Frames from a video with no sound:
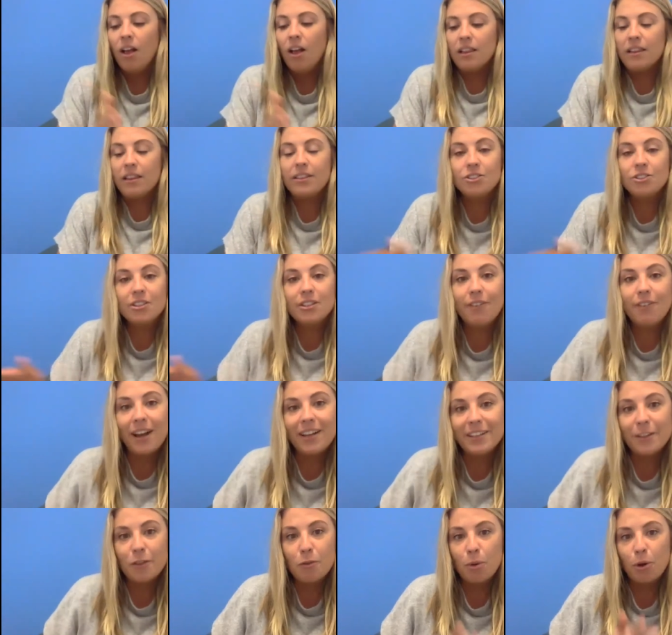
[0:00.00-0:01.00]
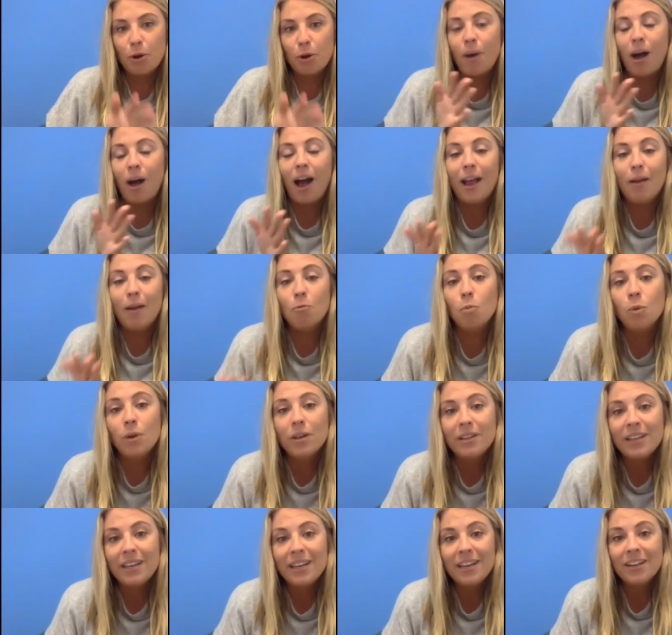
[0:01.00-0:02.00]
Literally write down the bottom, I am
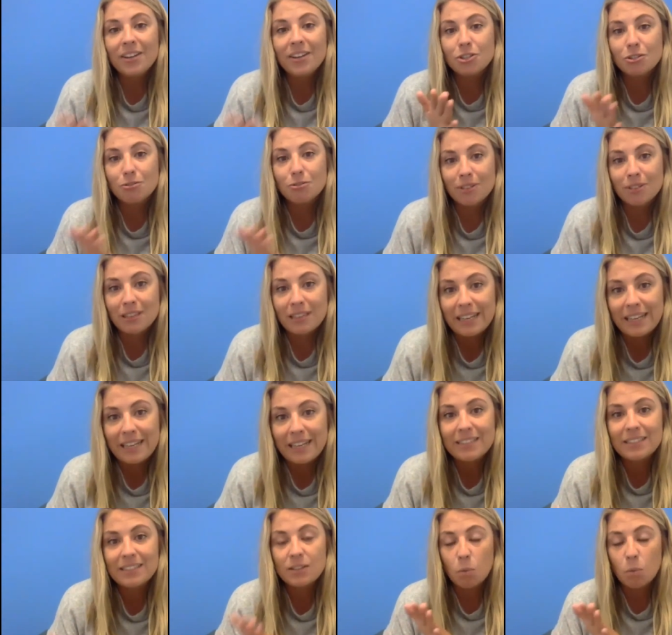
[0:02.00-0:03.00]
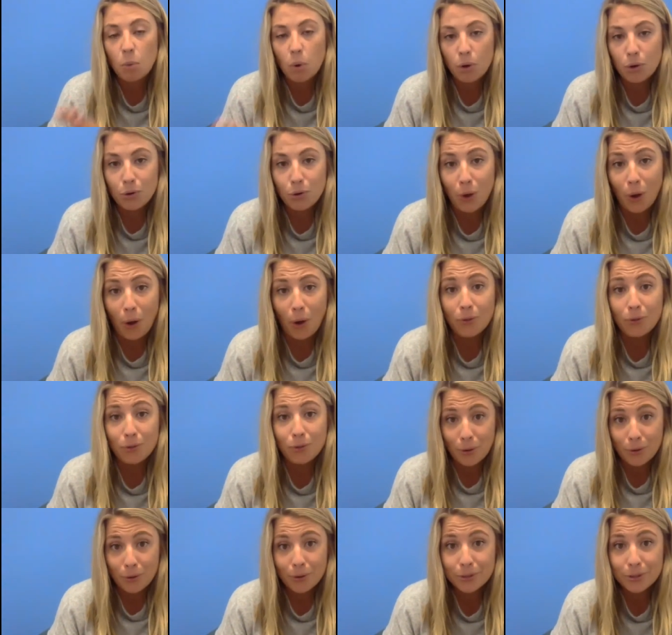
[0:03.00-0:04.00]
willing to release what no
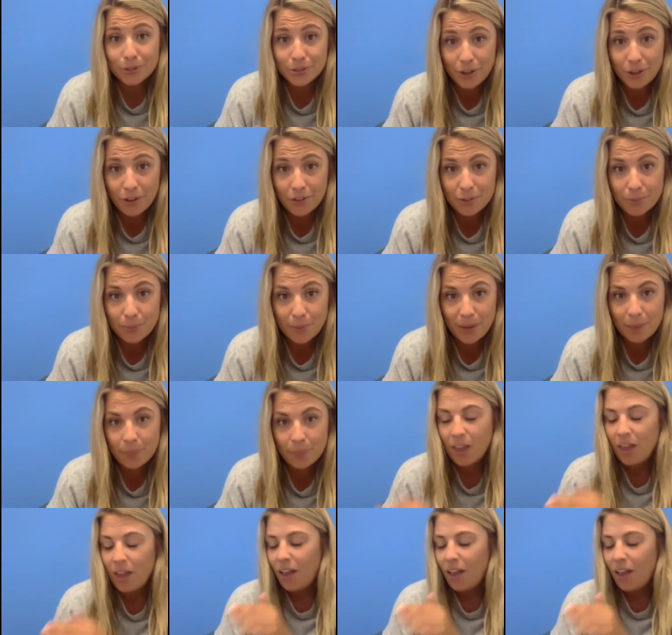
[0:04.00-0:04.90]
longer serves me.